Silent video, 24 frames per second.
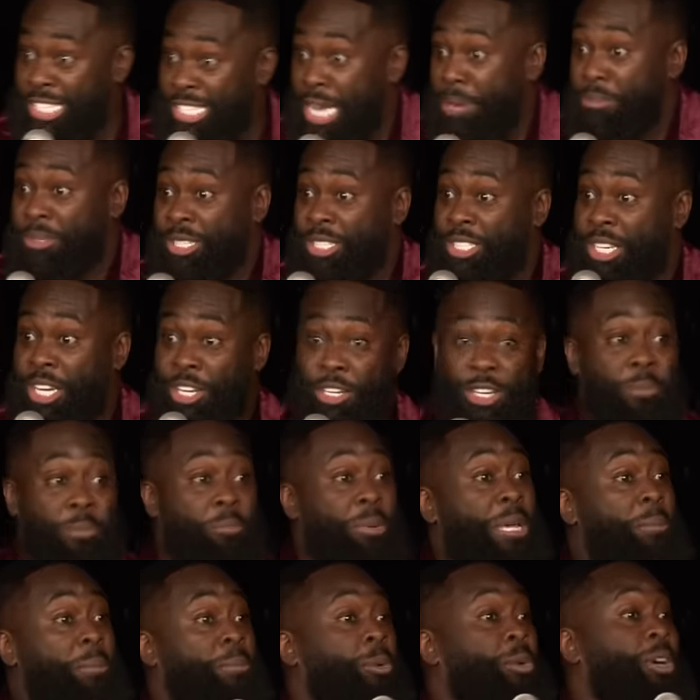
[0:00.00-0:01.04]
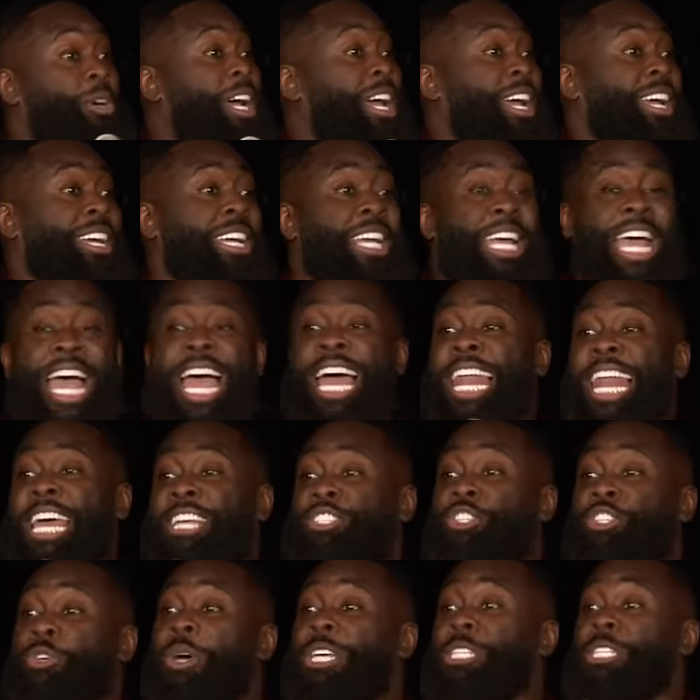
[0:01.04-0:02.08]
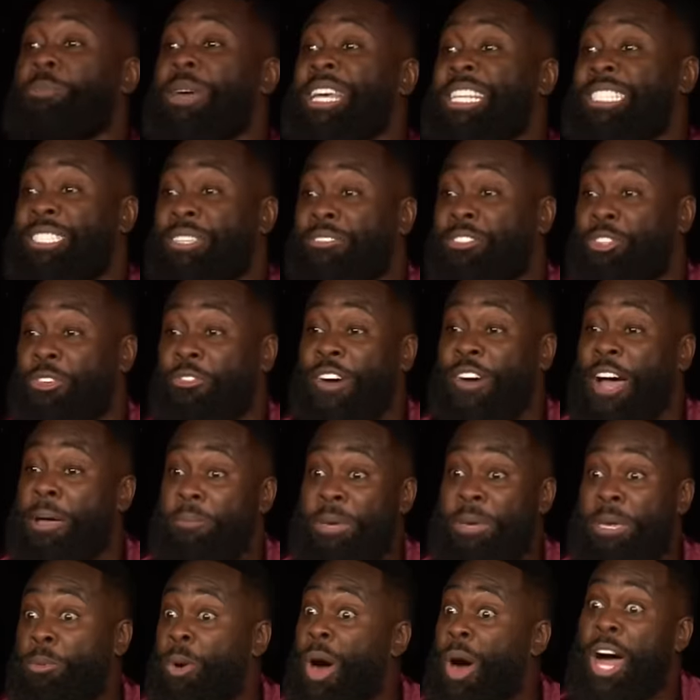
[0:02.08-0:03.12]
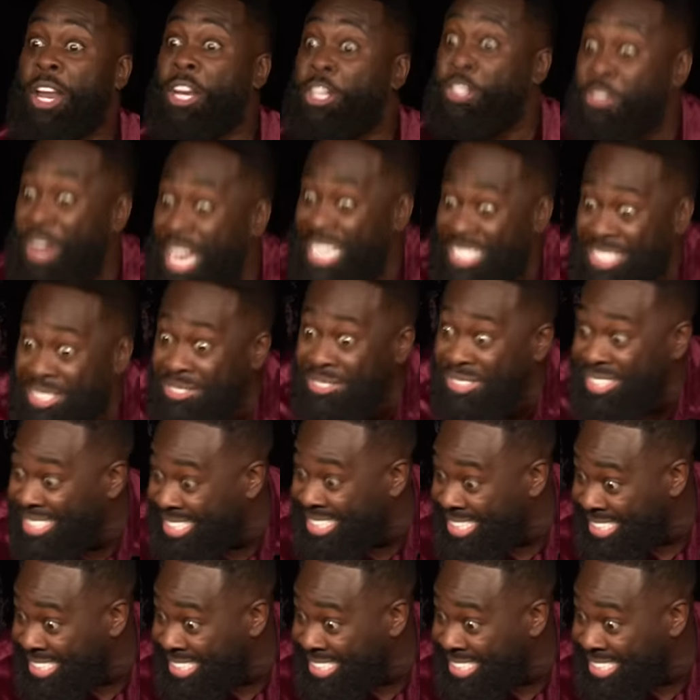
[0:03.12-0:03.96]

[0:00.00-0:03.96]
as I'm concerned, people, LA is too expensive to find people unattractive.